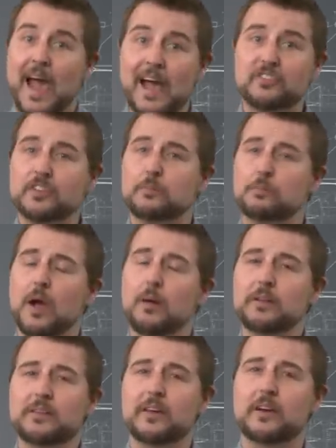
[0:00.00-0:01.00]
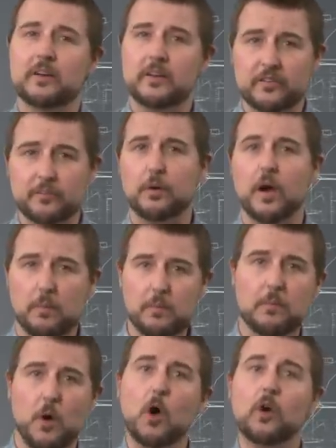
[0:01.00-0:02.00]
As you can probably tell, this
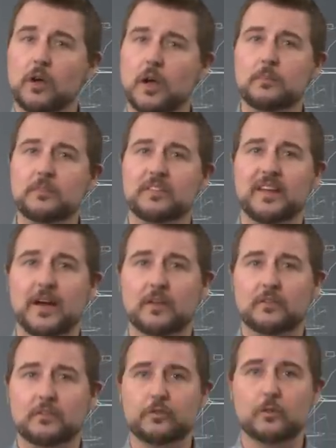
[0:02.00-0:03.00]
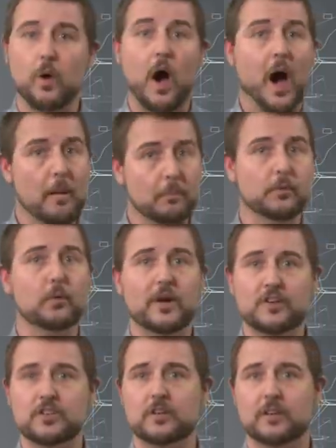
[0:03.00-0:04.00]
problem all comes down to
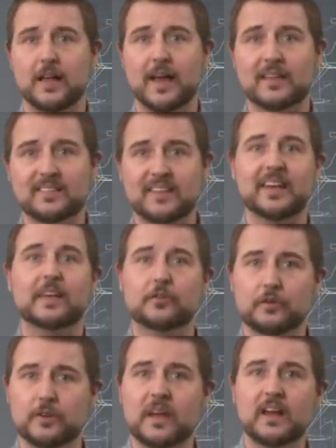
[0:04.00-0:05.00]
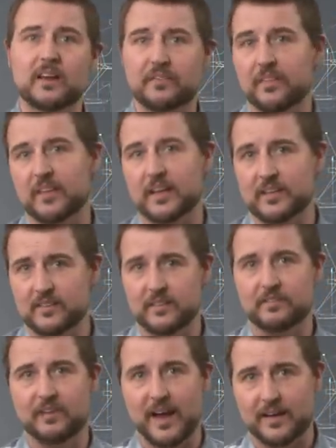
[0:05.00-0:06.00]
operationalized Internet of Things
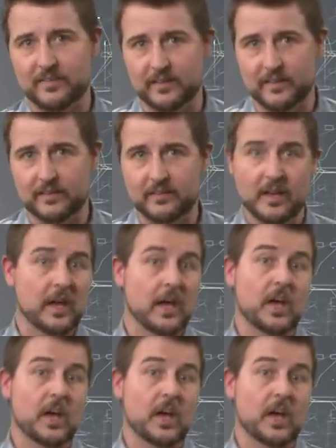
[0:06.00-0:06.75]
devices.